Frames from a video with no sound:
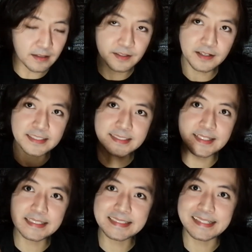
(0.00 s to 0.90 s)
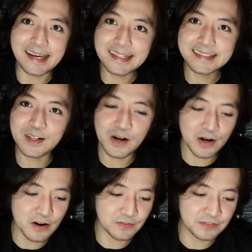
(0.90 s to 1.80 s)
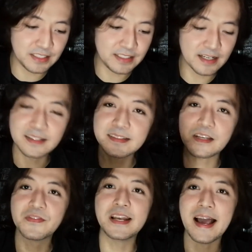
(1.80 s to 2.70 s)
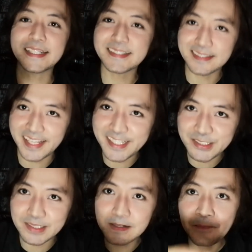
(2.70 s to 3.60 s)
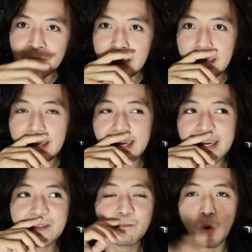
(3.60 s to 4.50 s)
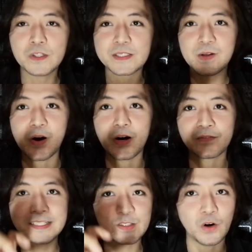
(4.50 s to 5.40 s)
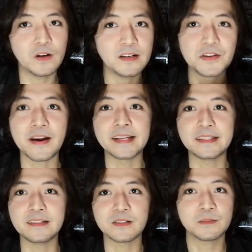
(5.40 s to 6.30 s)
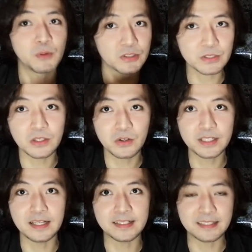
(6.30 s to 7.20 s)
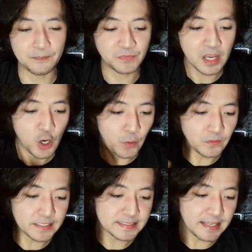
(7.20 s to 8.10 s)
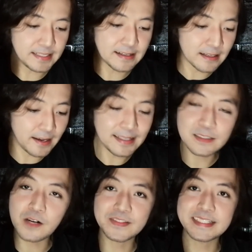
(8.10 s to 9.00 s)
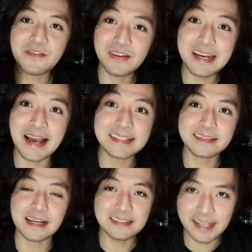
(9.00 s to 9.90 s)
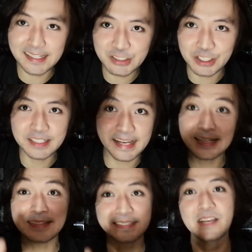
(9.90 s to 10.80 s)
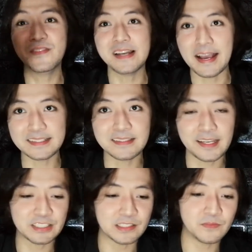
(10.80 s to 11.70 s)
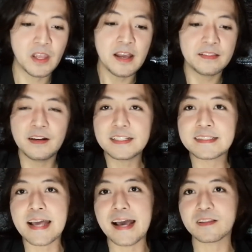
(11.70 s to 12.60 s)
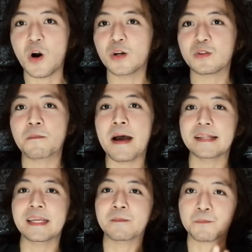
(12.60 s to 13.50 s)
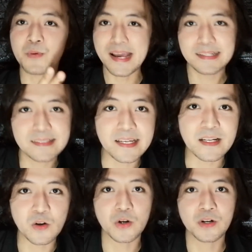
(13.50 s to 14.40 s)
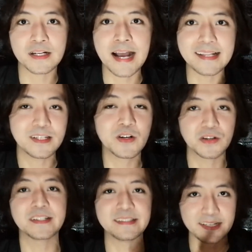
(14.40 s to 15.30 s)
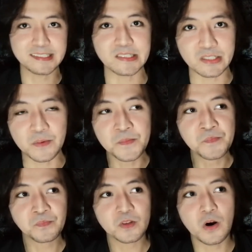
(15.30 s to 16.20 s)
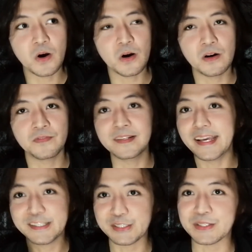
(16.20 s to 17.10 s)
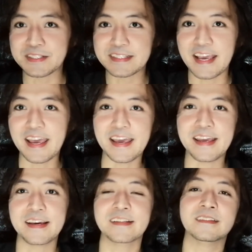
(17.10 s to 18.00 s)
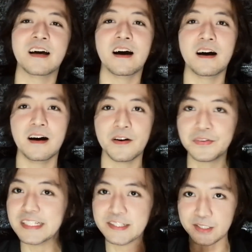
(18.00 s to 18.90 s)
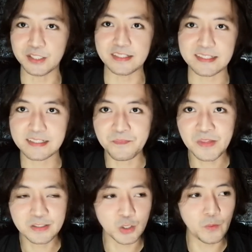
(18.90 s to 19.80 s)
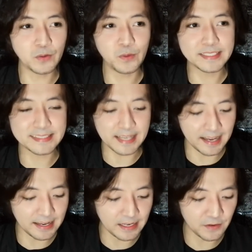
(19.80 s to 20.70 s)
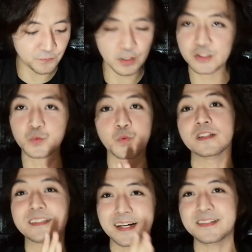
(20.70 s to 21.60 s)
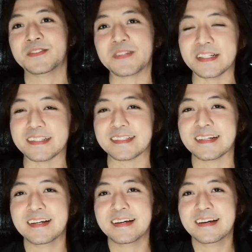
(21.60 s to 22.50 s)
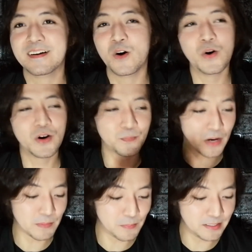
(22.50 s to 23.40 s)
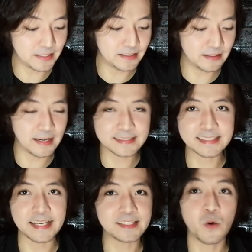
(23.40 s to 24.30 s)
there is this case of the uncivilized nation in most of the scholarly writings on post-colonialism. When we say the case of civilized nation and uncivilized nation, there's that automatic branding or categorization of nations and regions. So when we say first world countries, or probably let's say the